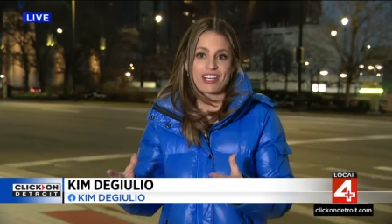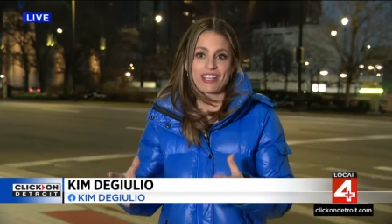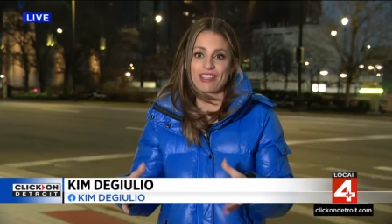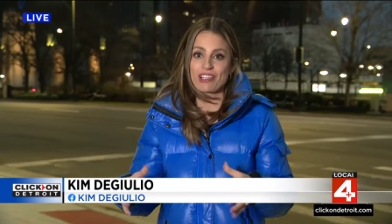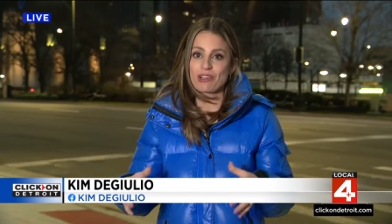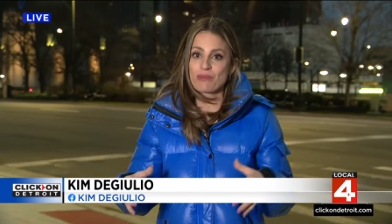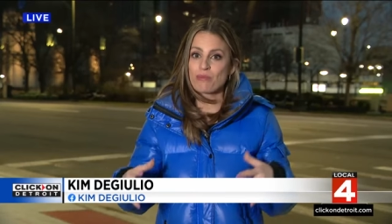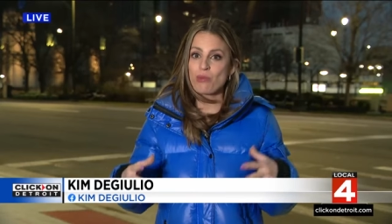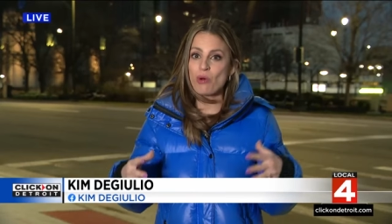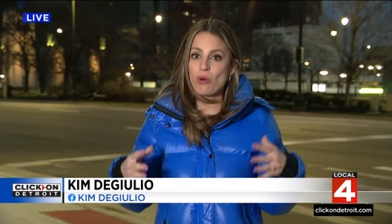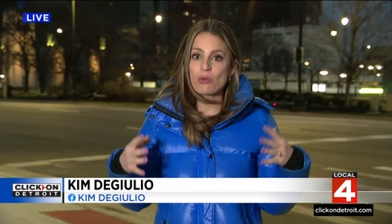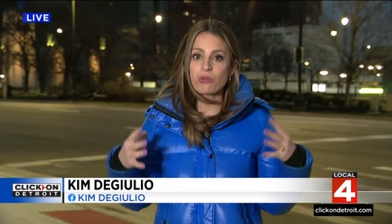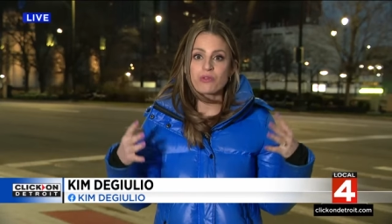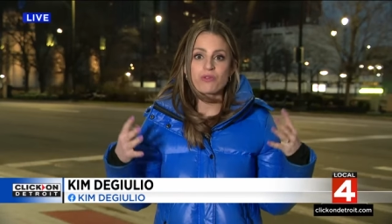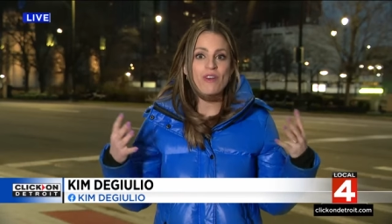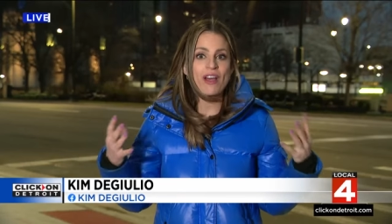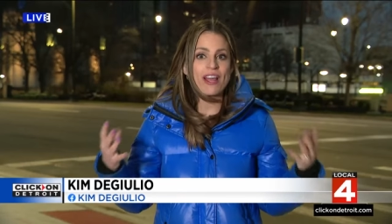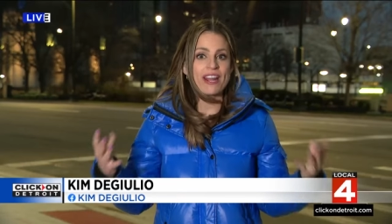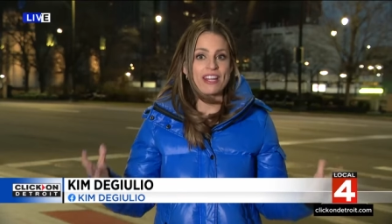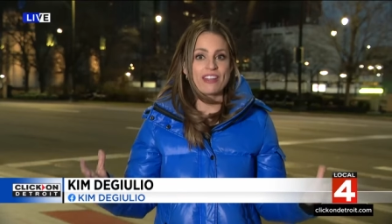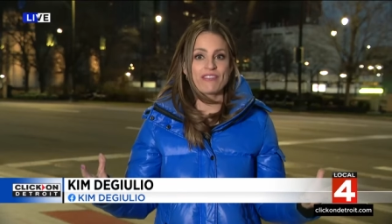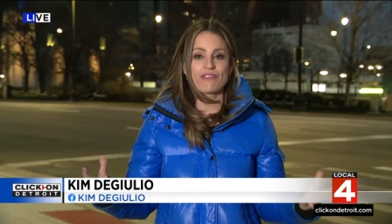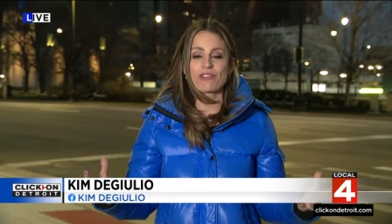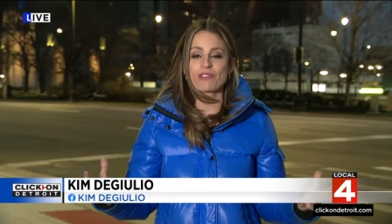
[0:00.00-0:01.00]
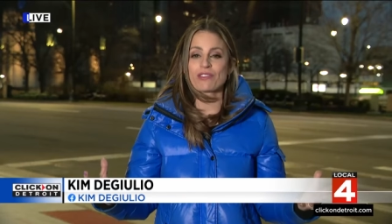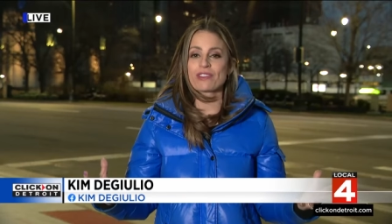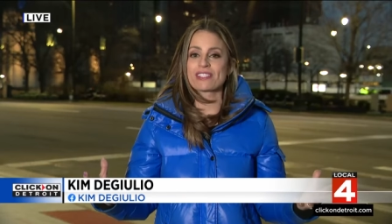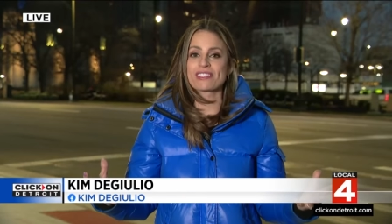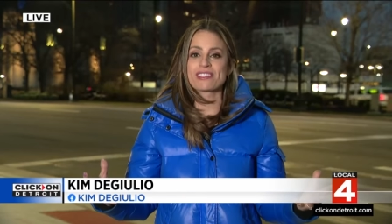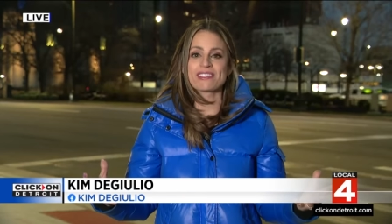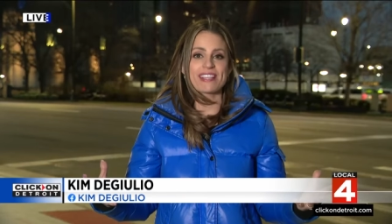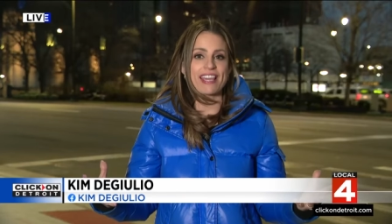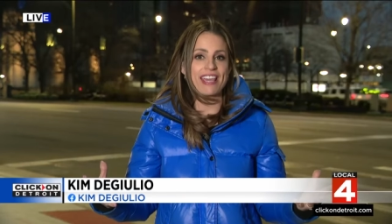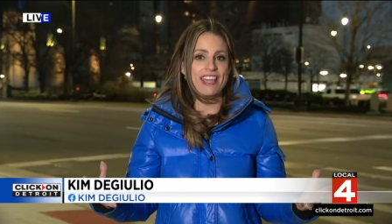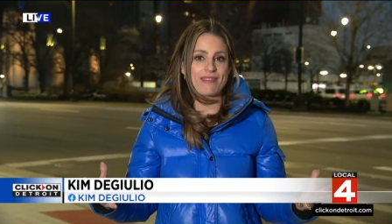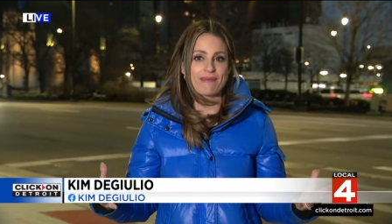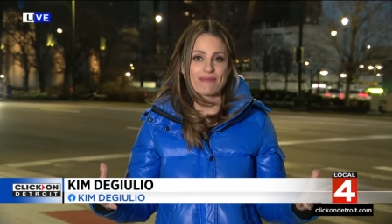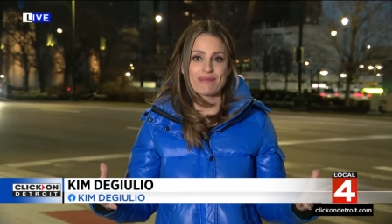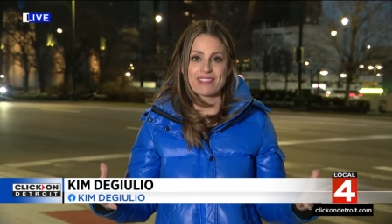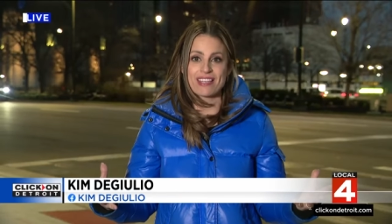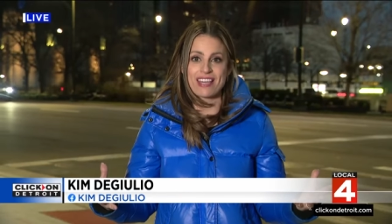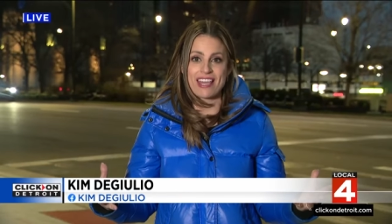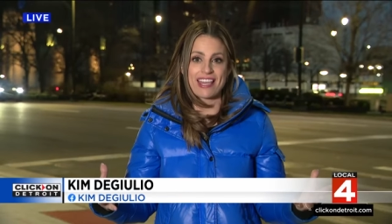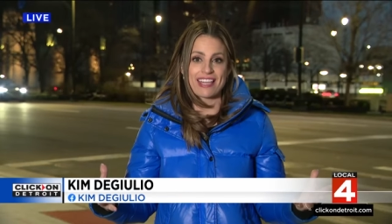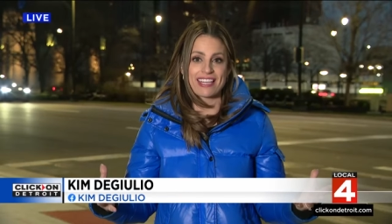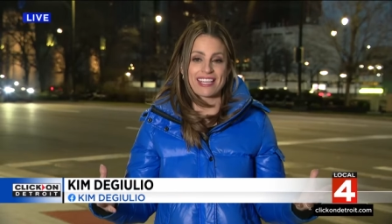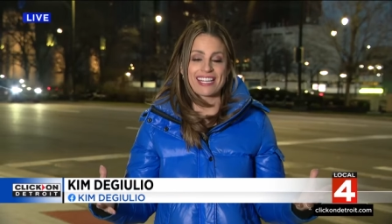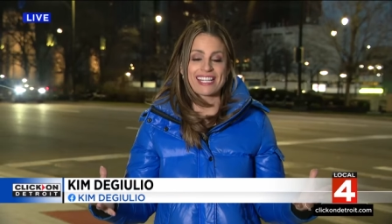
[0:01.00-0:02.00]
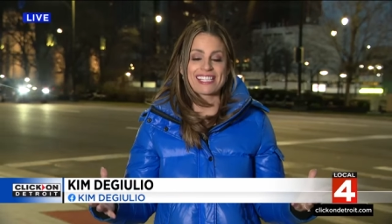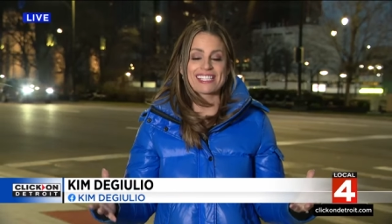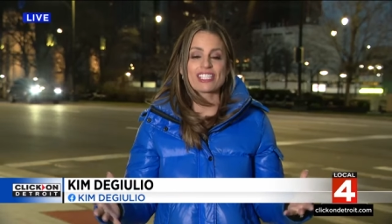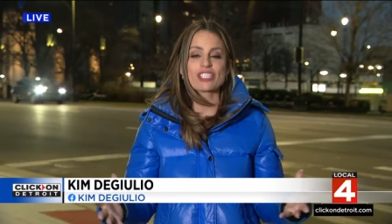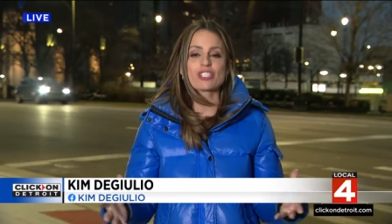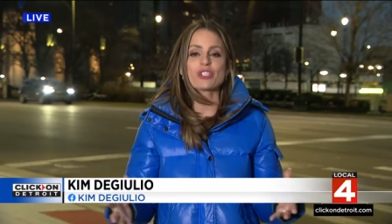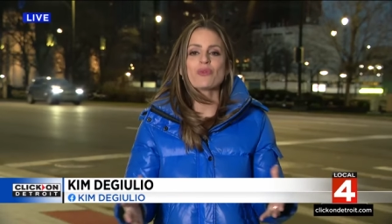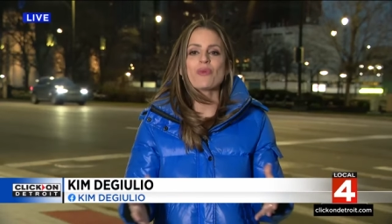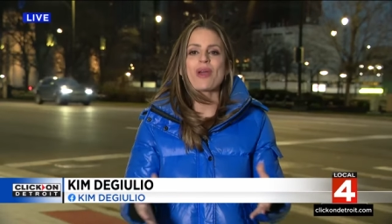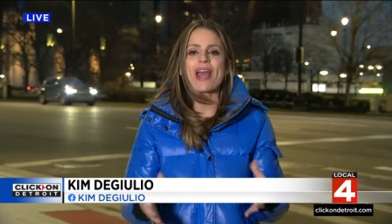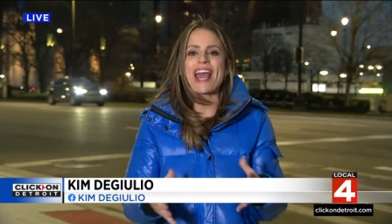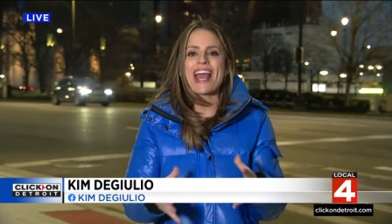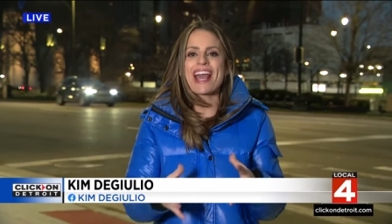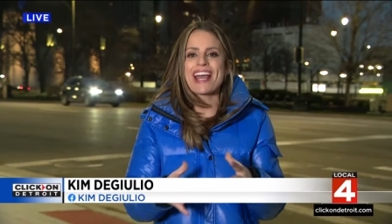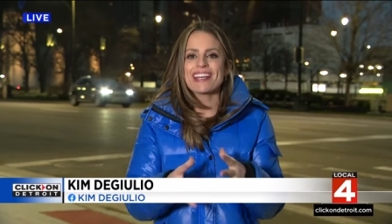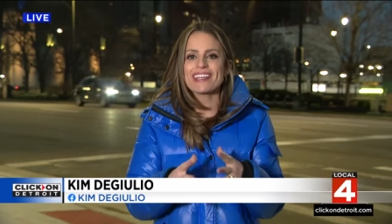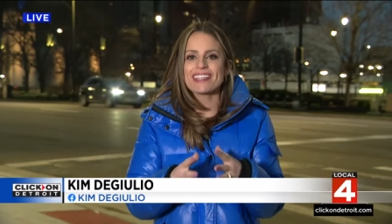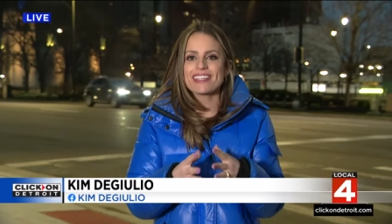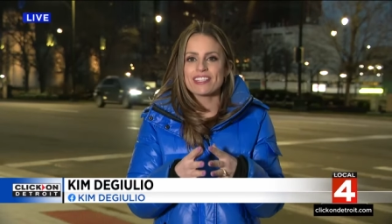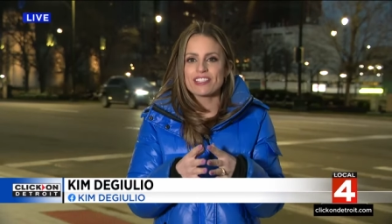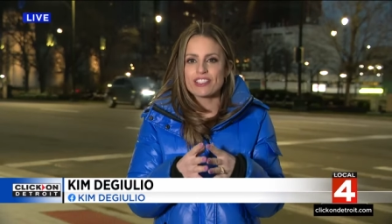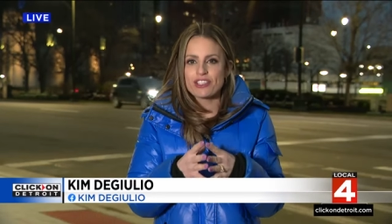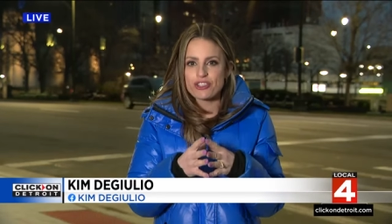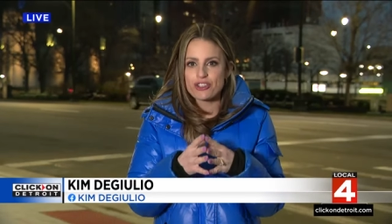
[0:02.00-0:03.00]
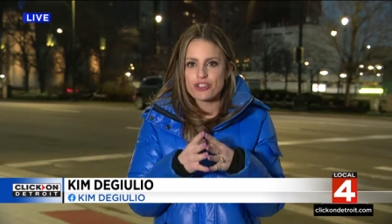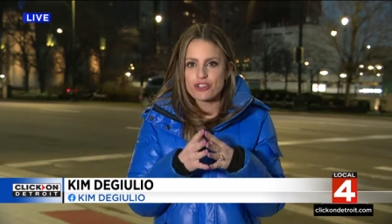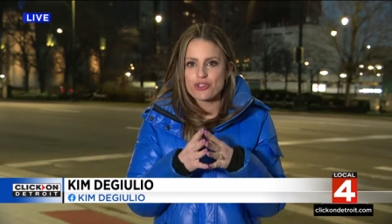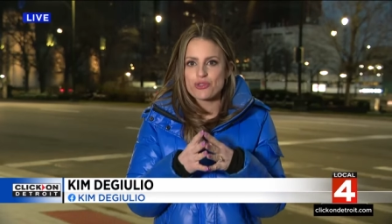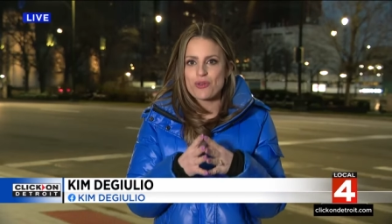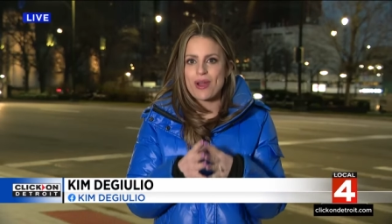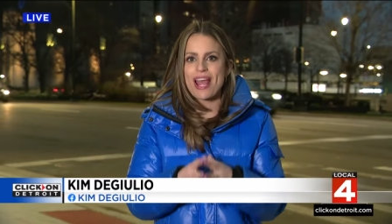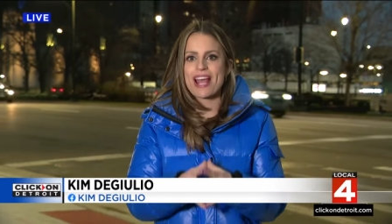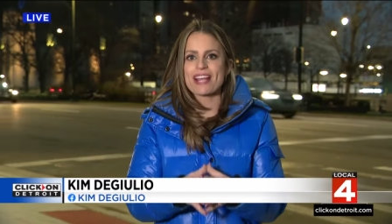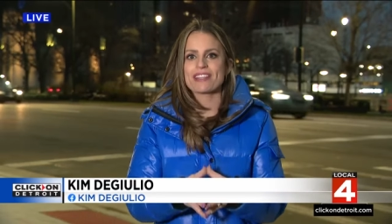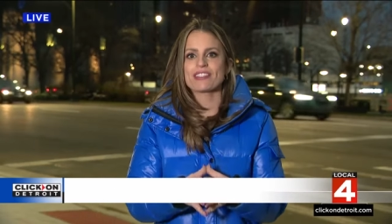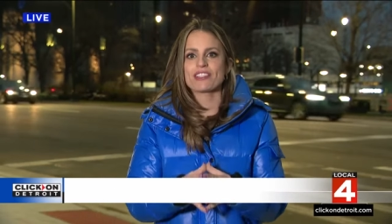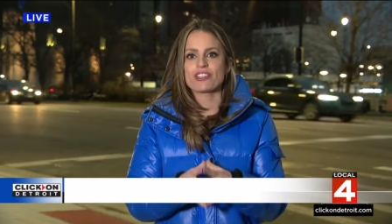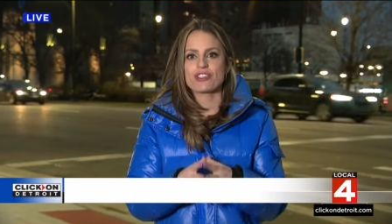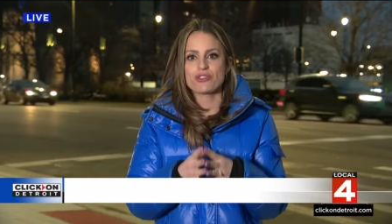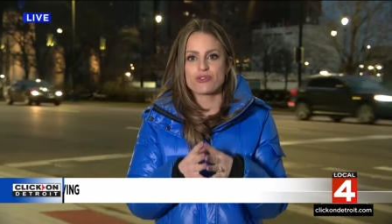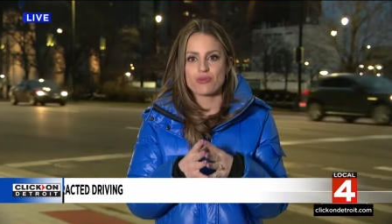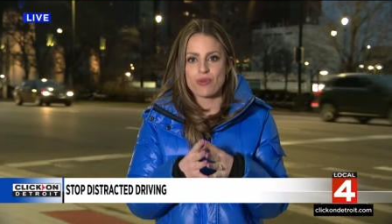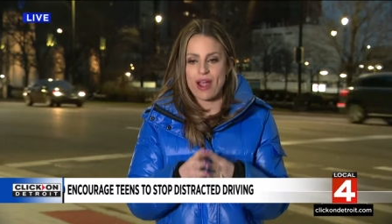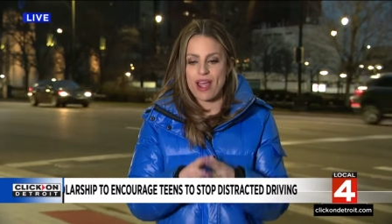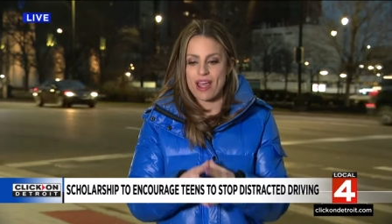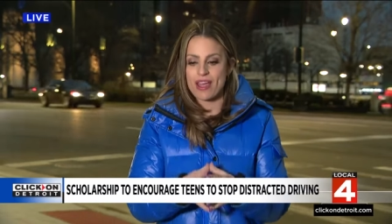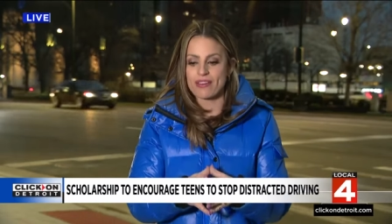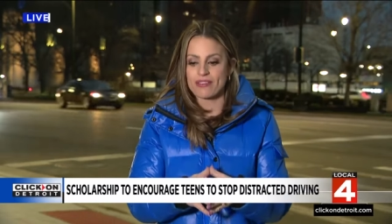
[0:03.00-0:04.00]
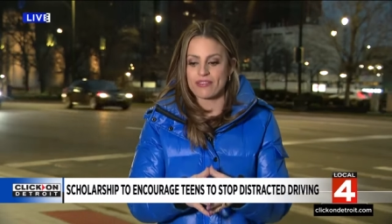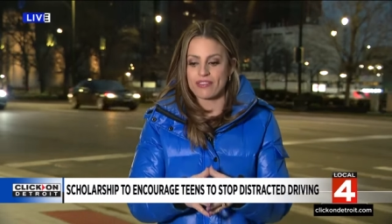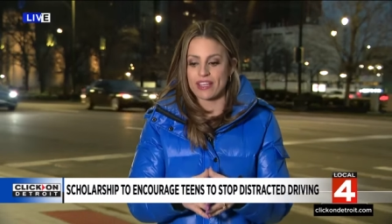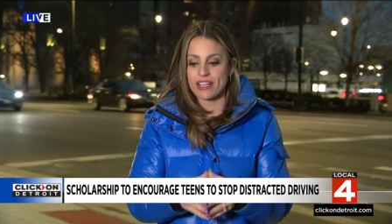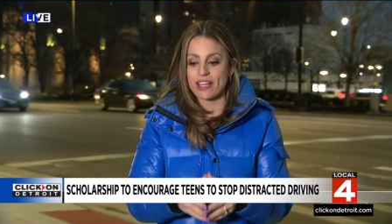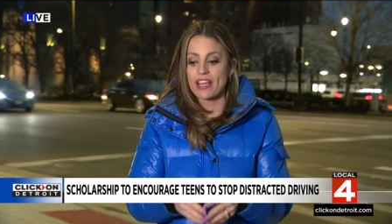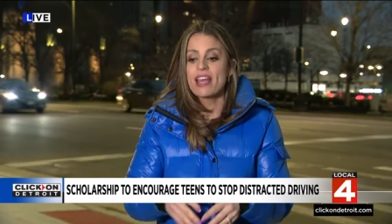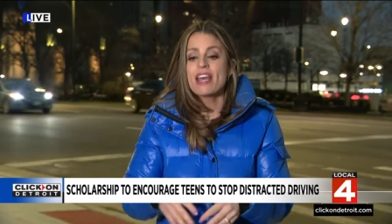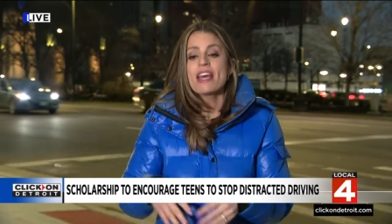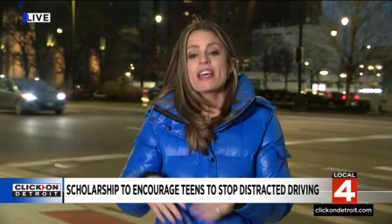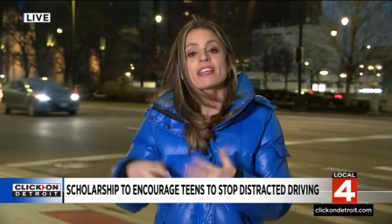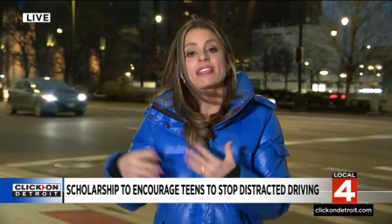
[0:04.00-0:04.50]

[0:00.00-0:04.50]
and they're both fighting for the same thing, and it's to end distracted driving.